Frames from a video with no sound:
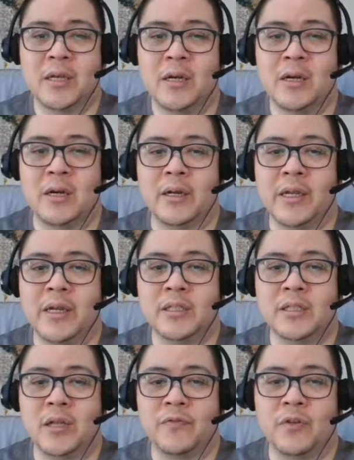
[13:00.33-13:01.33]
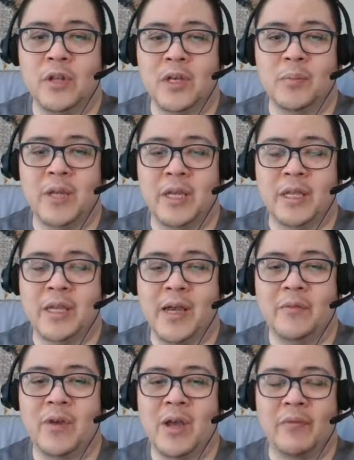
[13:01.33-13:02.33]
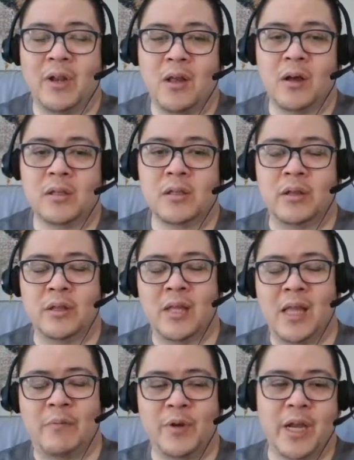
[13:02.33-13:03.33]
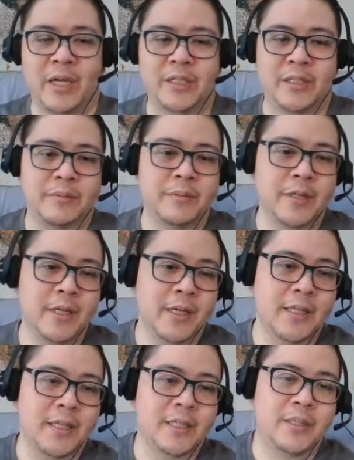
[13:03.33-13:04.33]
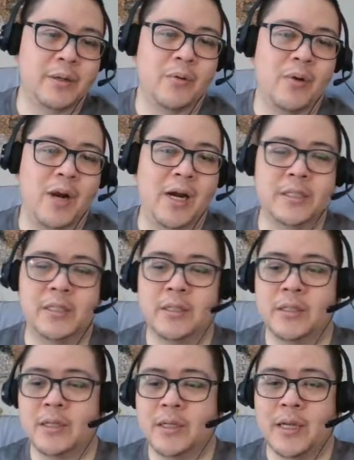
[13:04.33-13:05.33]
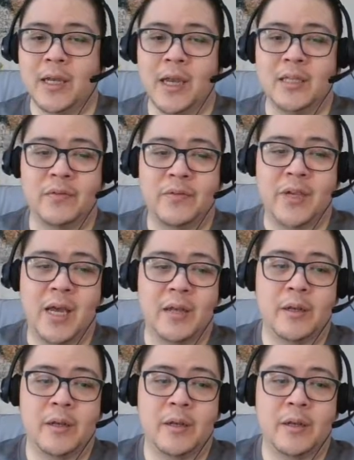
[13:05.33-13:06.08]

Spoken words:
her gear is not fully complete yet. We haven't unlocked all the life protection that she requires as of yet.